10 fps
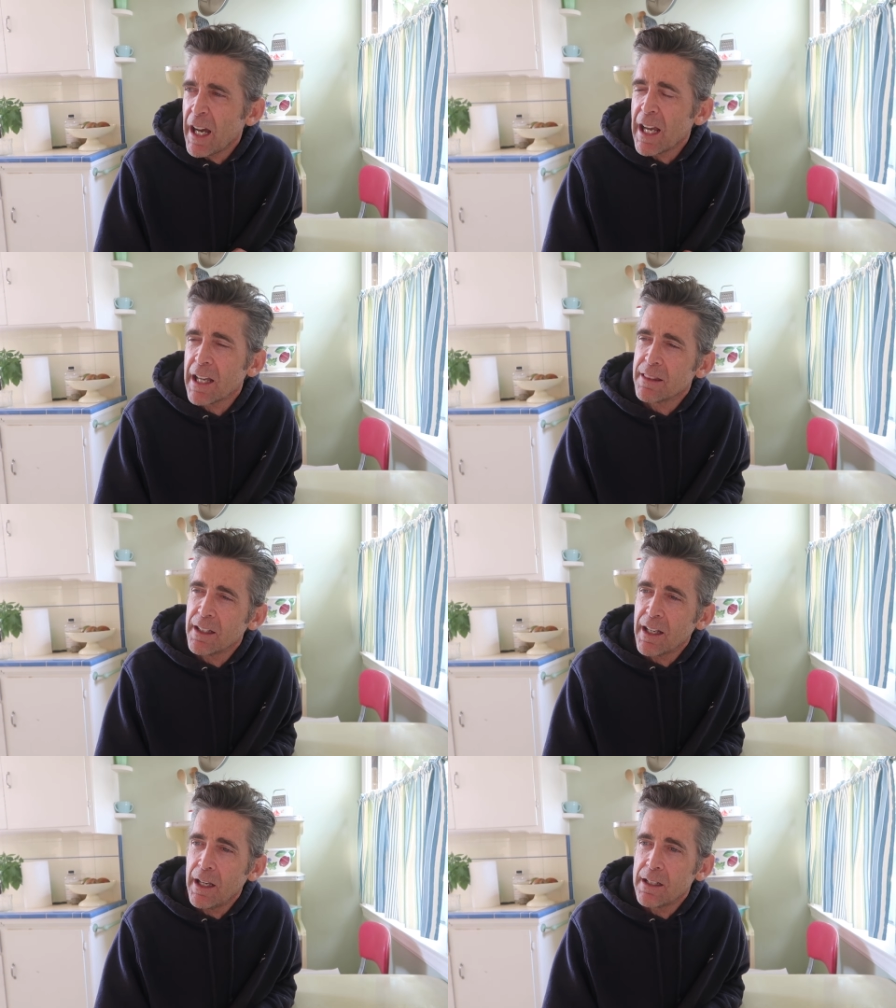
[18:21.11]
I, I
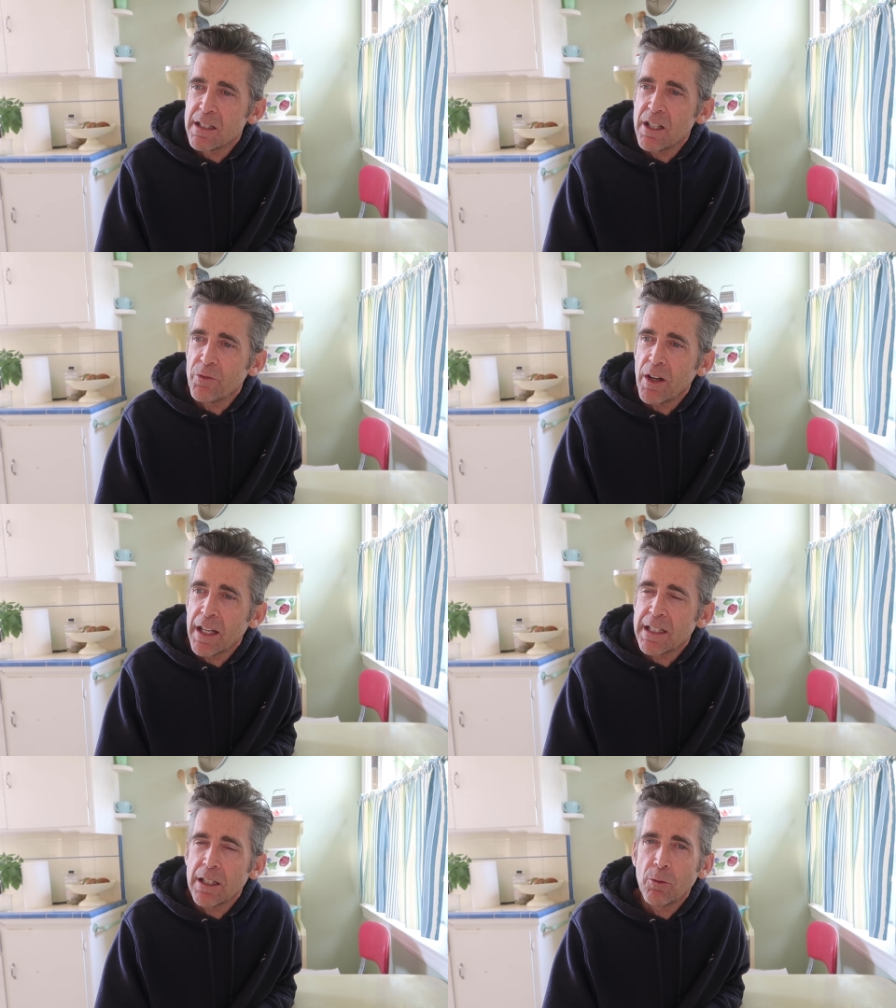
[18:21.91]
think I had a different
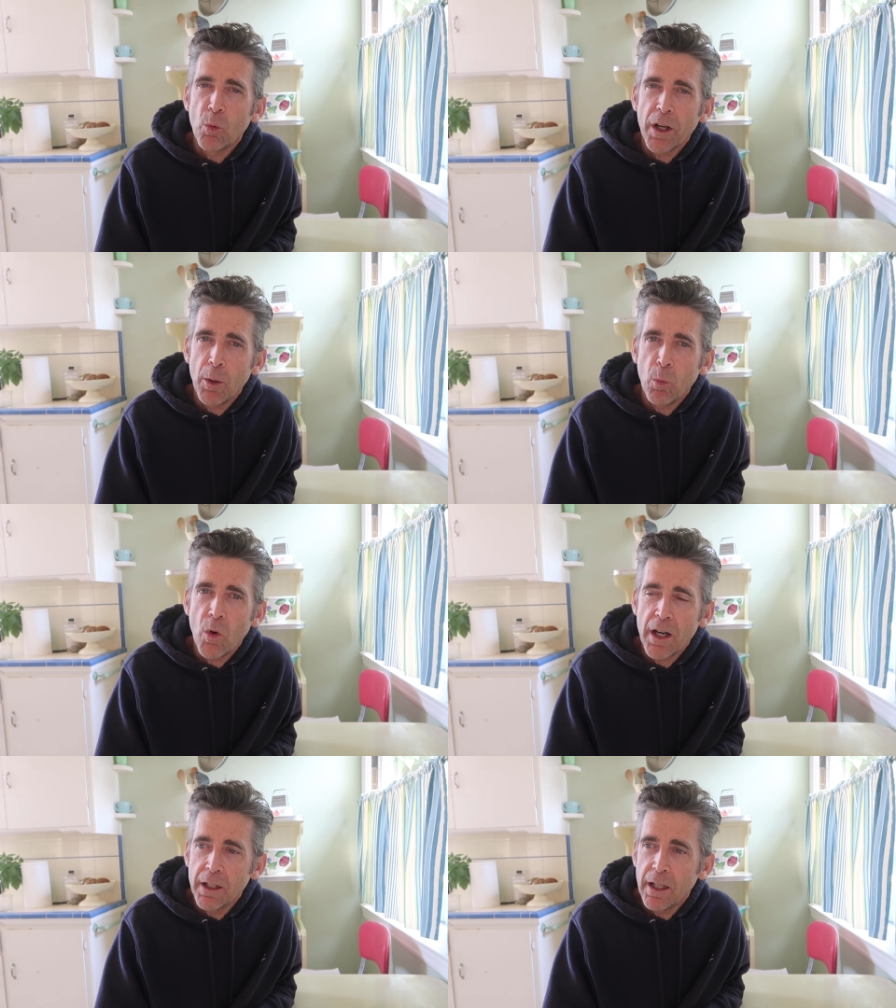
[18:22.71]
idea of what I
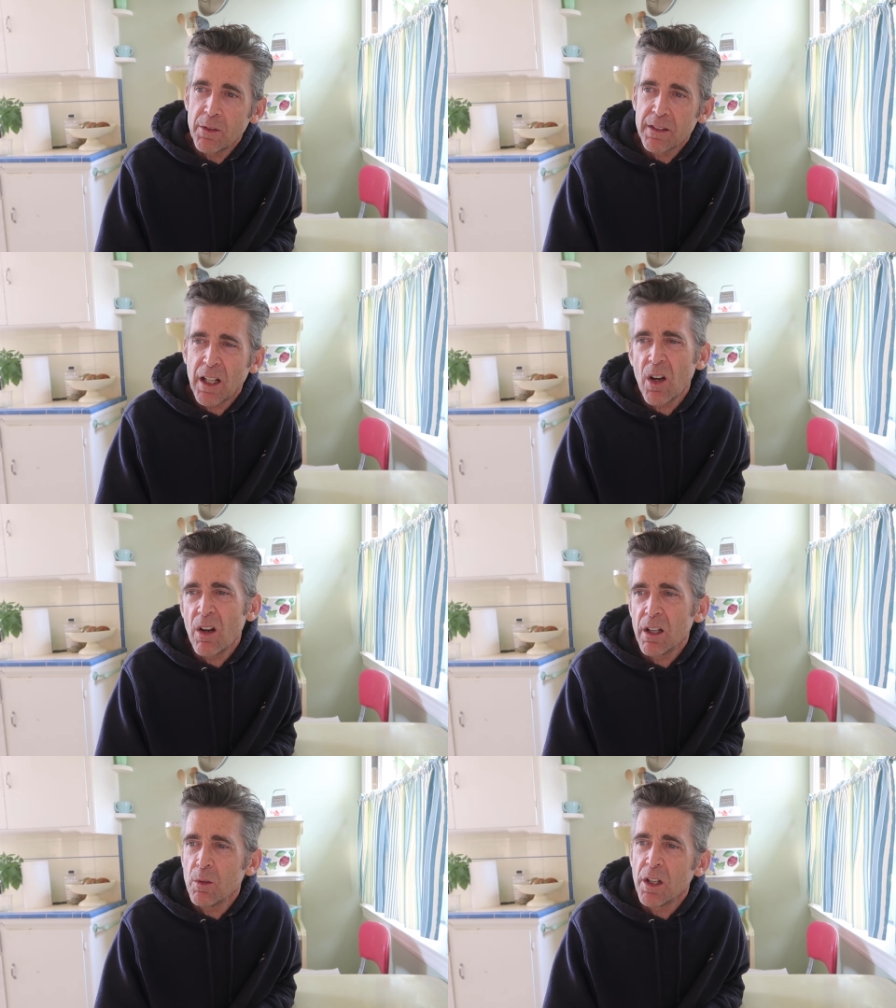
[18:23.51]
wanted. I was like,
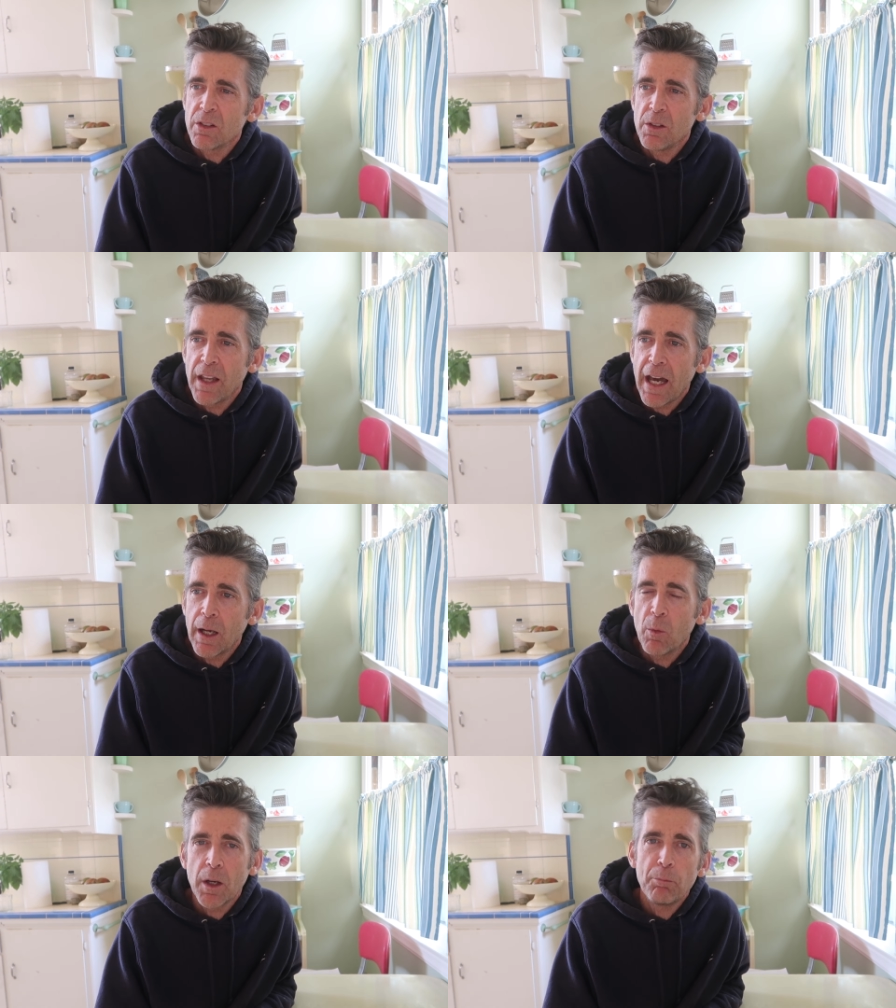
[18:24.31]
oh, I don't want to do that.
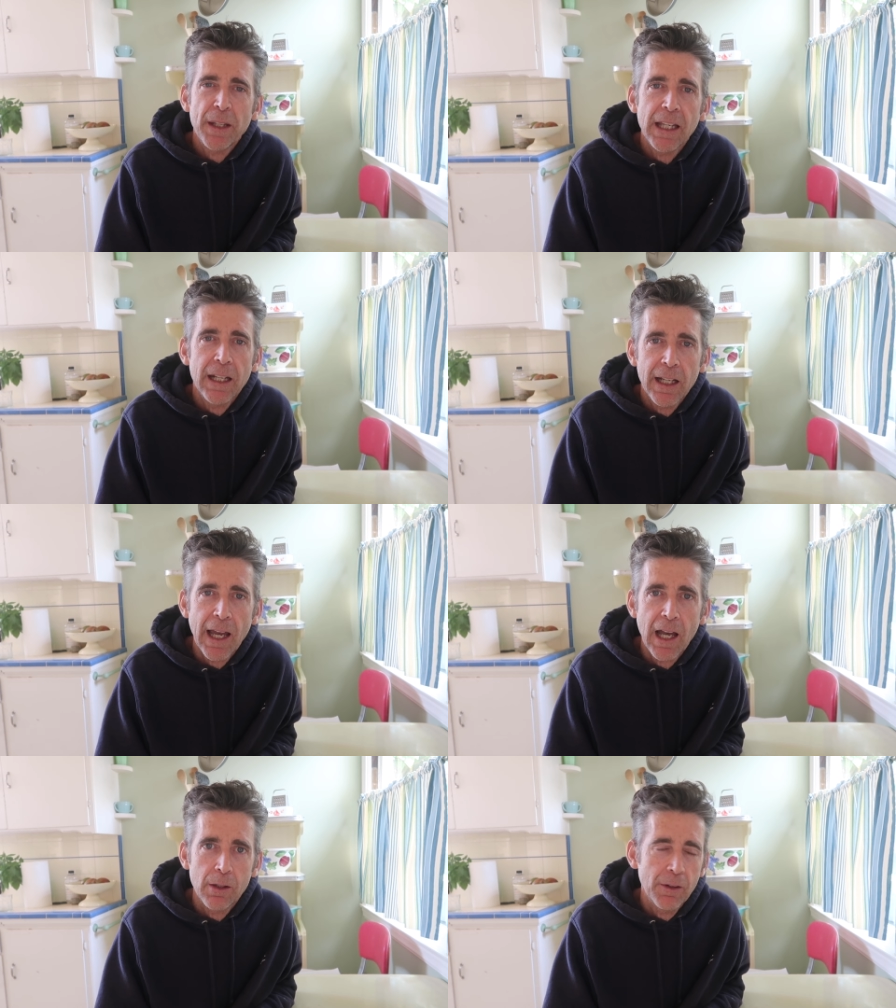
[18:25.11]
I want to be in a
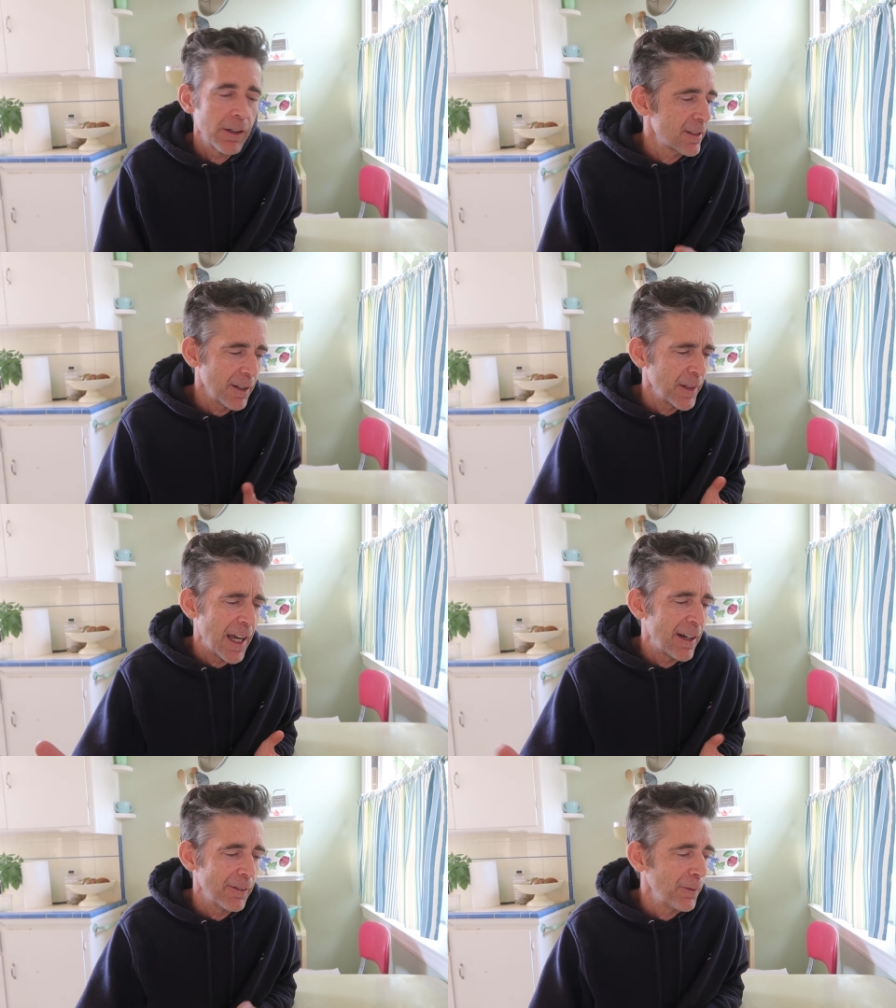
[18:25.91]
gallery or something.
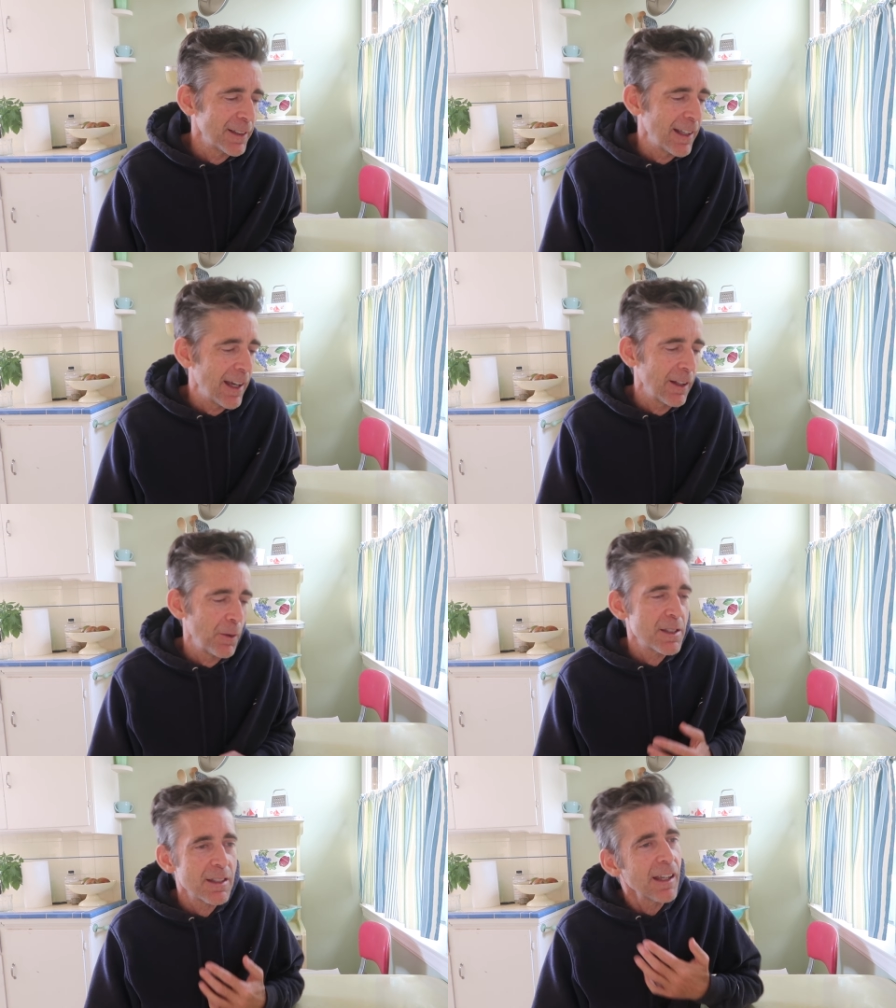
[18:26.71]
I don't know what the hell
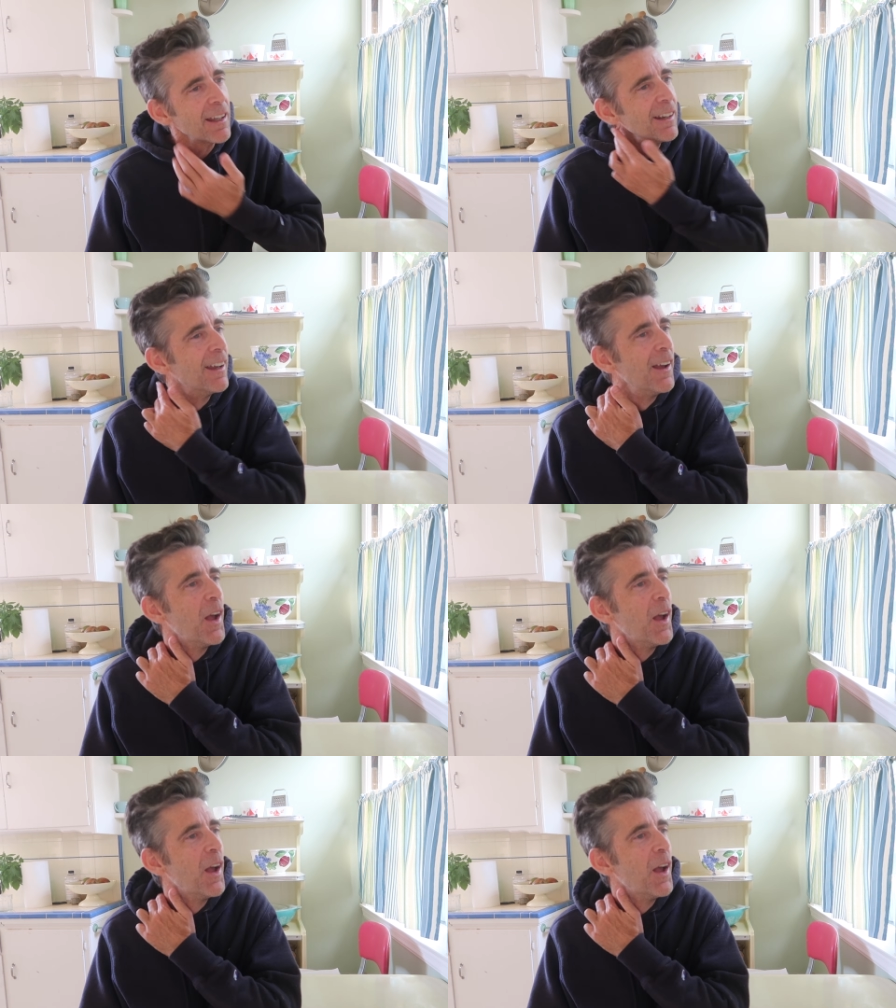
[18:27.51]
I was thinking.